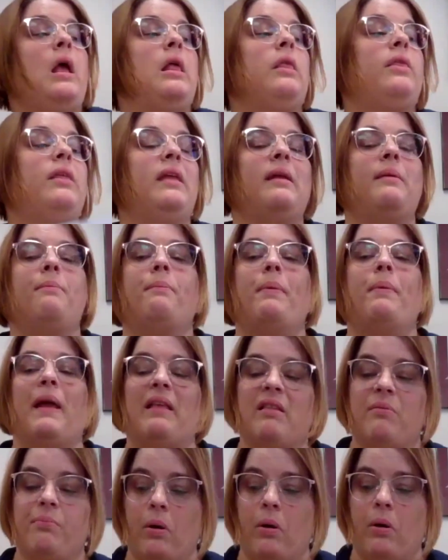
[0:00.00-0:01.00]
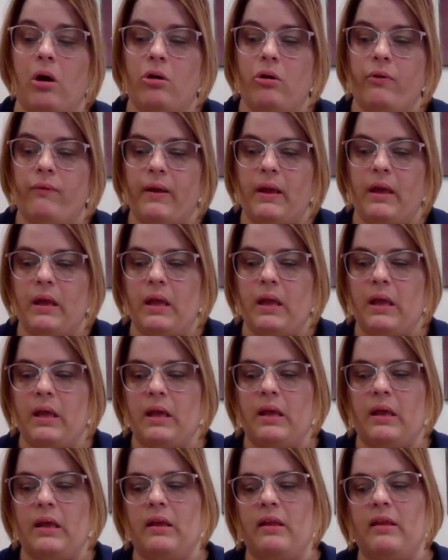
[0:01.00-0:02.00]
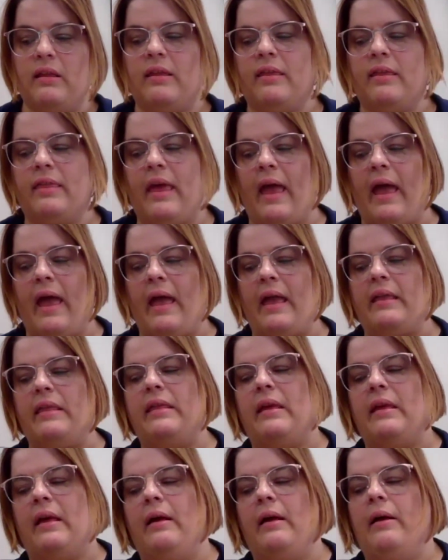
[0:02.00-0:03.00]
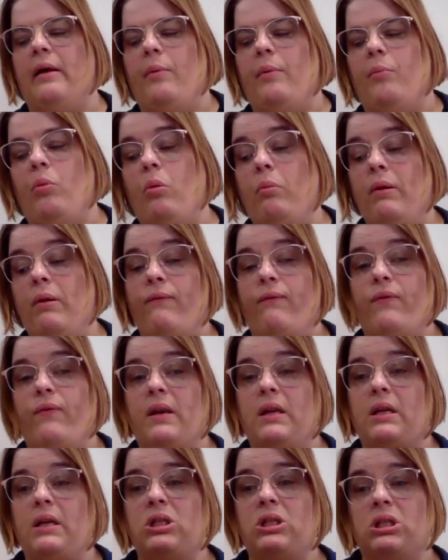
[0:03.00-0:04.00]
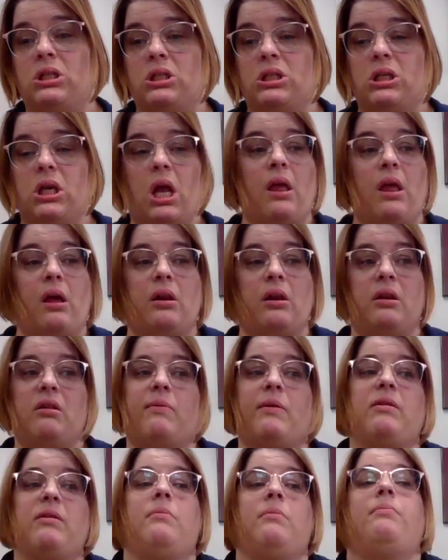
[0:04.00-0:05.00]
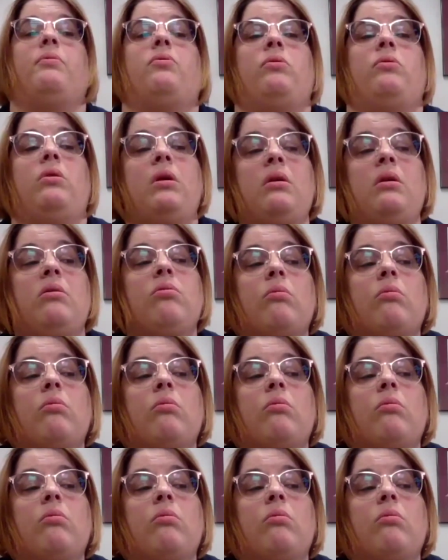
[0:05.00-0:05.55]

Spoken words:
The best part of it is that when we finished Unexpected Bonus,